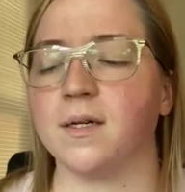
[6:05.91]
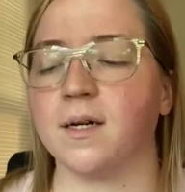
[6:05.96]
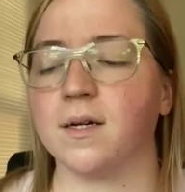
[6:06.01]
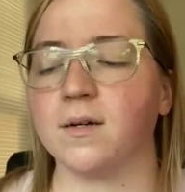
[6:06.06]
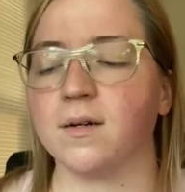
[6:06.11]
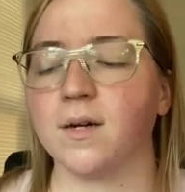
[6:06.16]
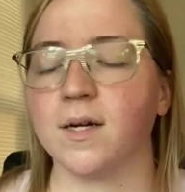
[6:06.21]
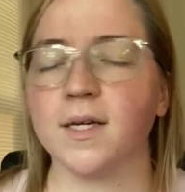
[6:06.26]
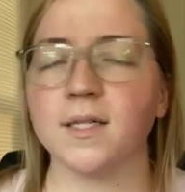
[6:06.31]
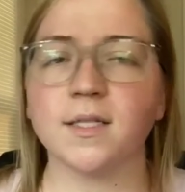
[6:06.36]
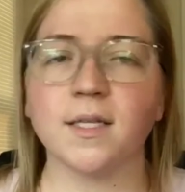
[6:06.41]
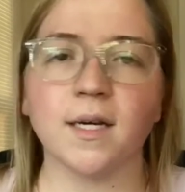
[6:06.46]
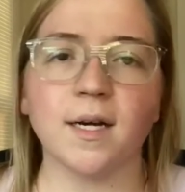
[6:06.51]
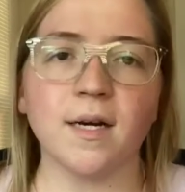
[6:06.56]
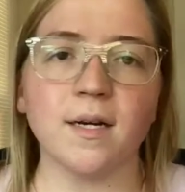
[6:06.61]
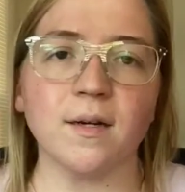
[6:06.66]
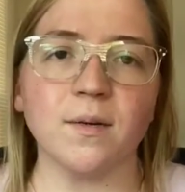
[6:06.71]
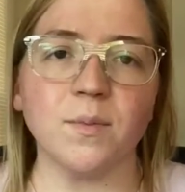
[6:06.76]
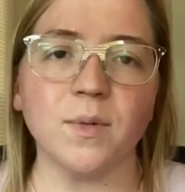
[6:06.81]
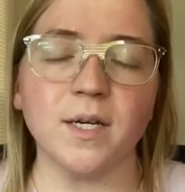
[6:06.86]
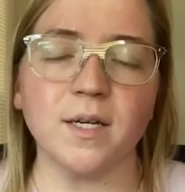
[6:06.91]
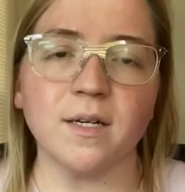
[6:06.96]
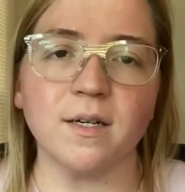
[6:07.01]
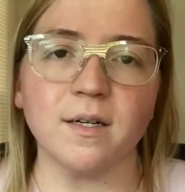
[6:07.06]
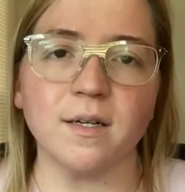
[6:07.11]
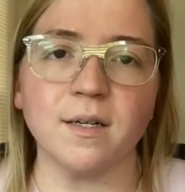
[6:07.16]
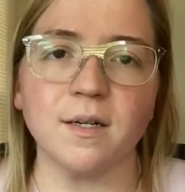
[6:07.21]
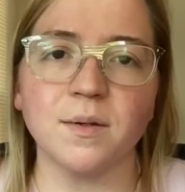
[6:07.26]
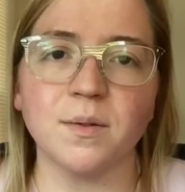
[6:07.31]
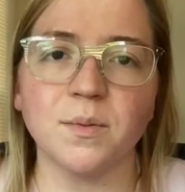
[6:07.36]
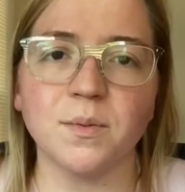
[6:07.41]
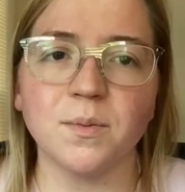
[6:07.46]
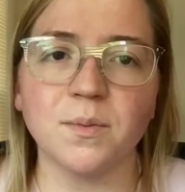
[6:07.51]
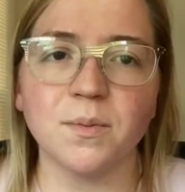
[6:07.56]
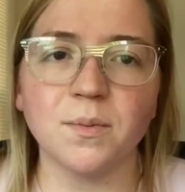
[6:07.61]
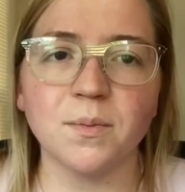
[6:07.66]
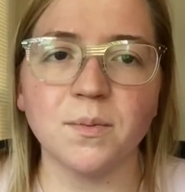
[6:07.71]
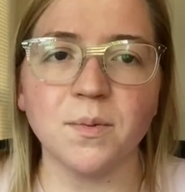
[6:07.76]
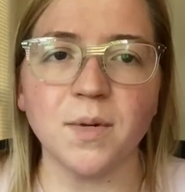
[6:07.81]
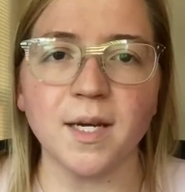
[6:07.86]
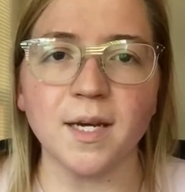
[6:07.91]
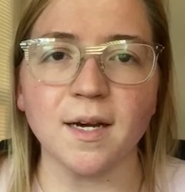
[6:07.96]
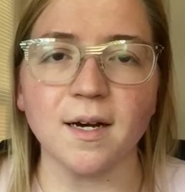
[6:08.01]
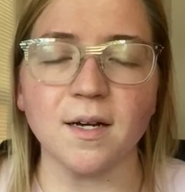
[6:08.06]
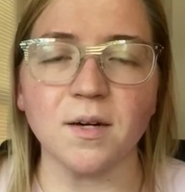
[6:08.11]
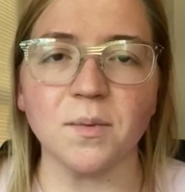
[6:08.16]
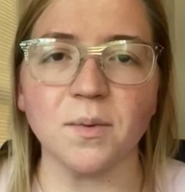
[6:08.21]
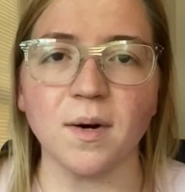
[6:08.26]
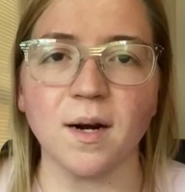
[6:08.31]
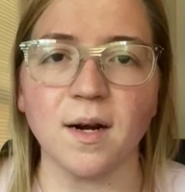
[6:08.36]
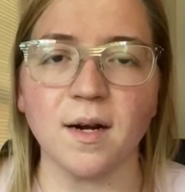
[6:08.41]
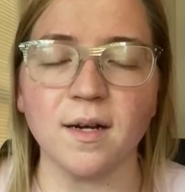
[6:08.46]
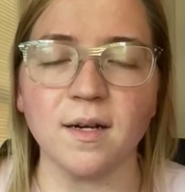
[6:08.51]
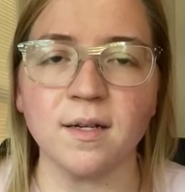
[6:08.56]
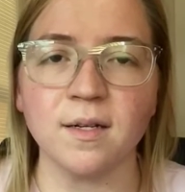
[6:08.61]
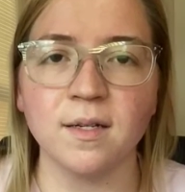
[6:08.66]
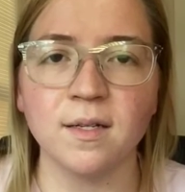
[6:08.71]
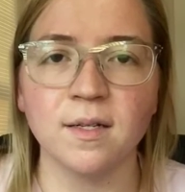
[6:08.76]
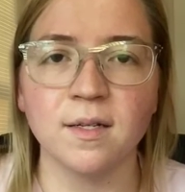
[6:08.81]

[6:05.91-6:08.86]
I don't know. I guess I had a weird weekend where